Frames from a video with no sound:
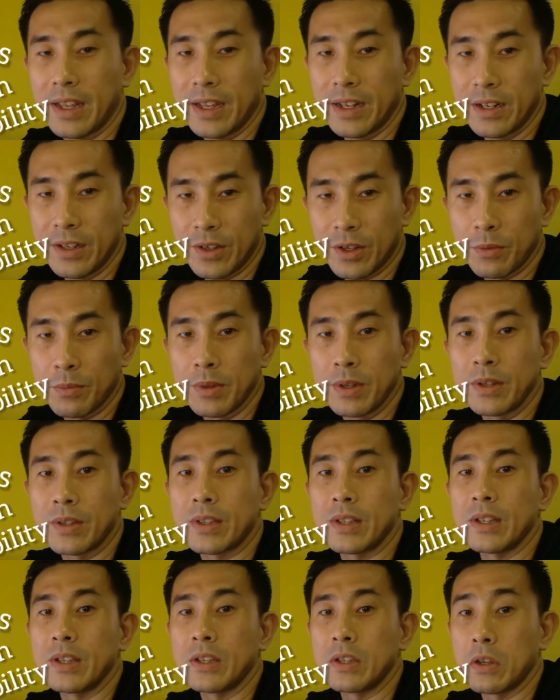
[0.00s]

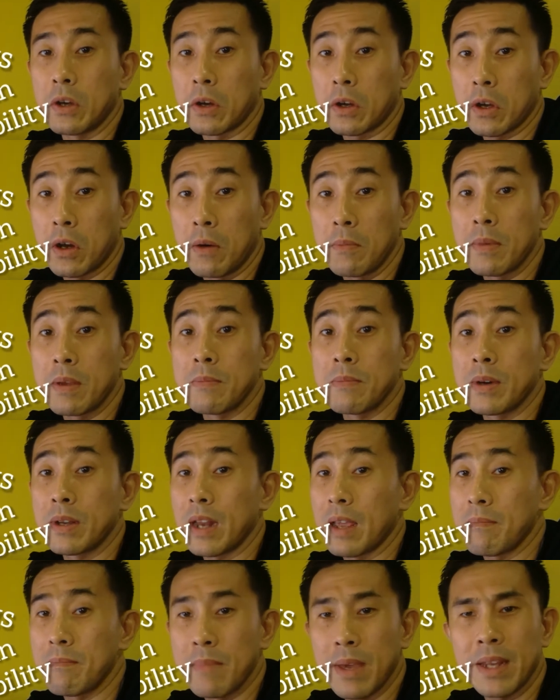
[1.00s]
eligibility, your
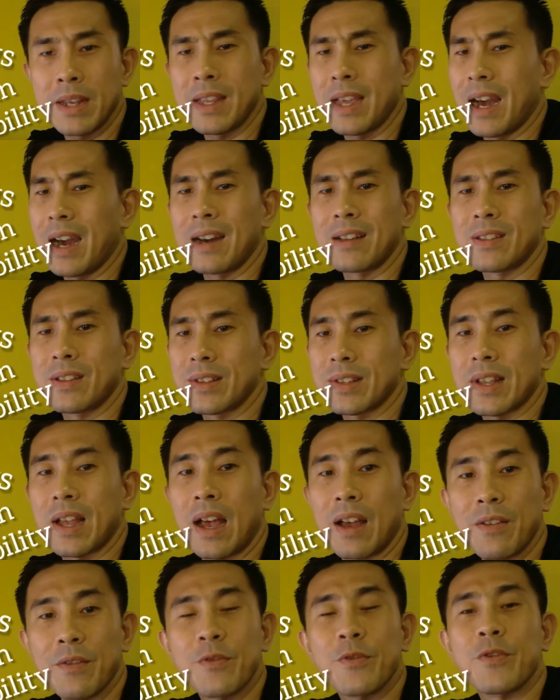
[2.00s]
commitment, and many other
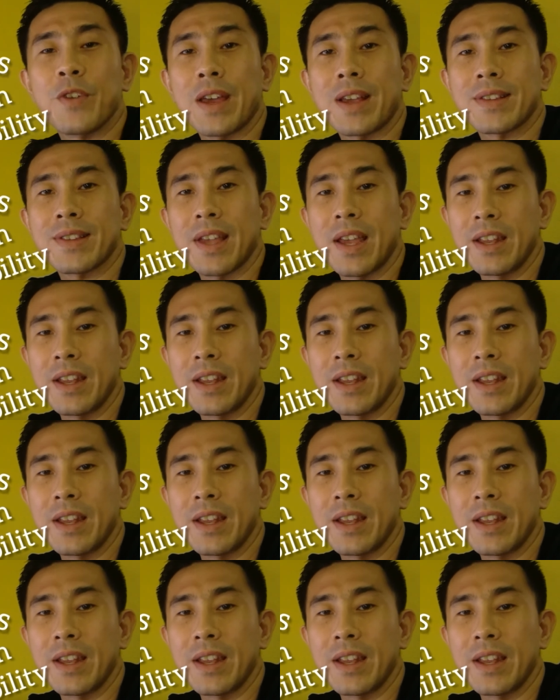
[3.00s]
hard facts,